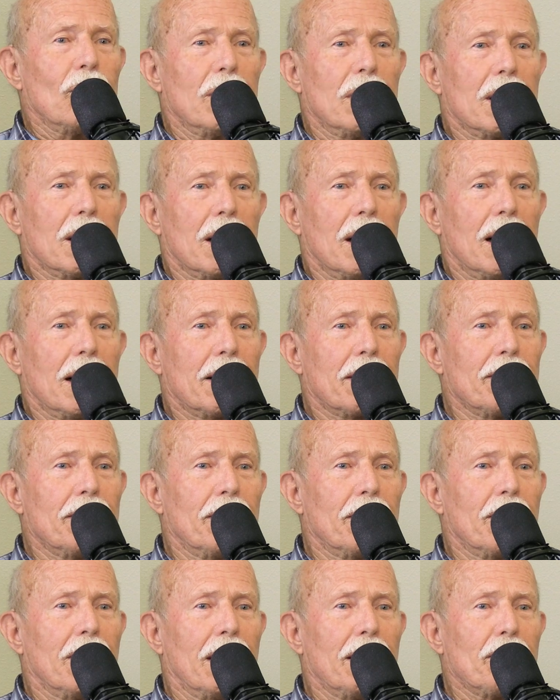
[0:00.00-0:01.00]
Well, I don't
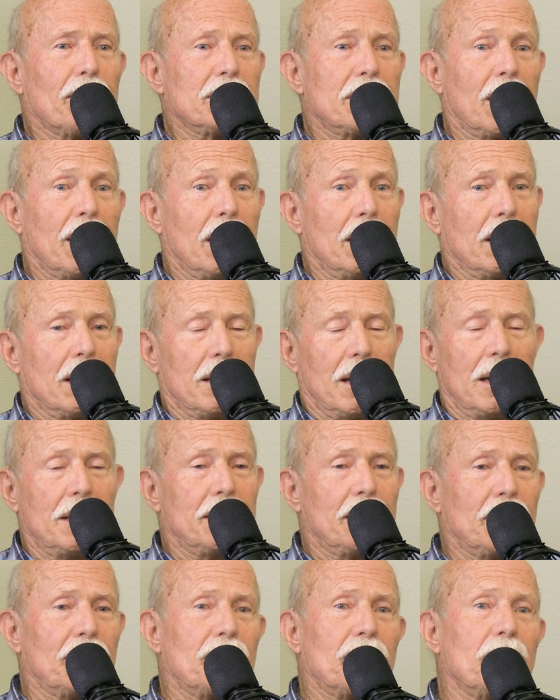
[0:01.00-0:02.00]
know. I'll
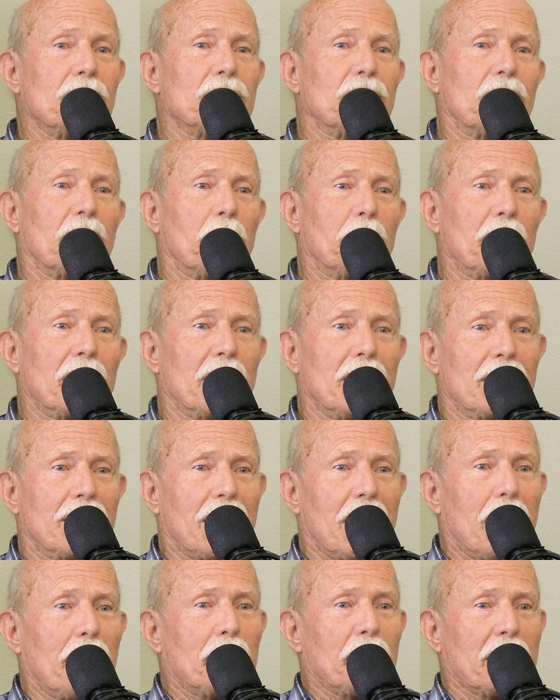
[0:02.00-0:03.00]
just soon jump in the
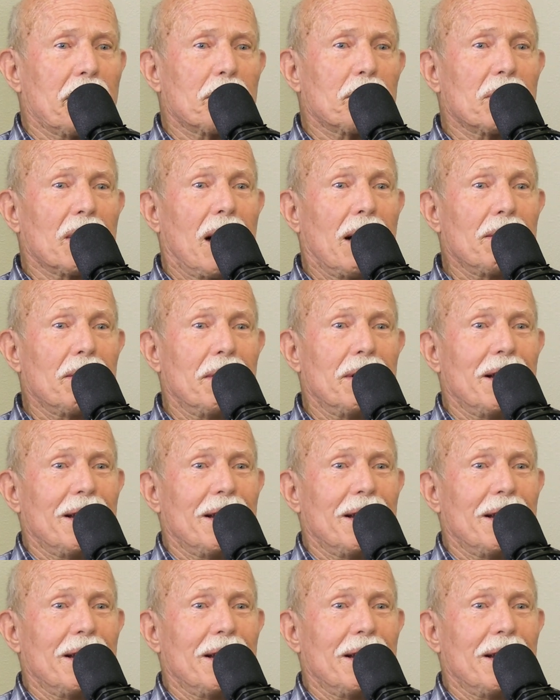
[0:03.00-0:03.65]
topic, but I don't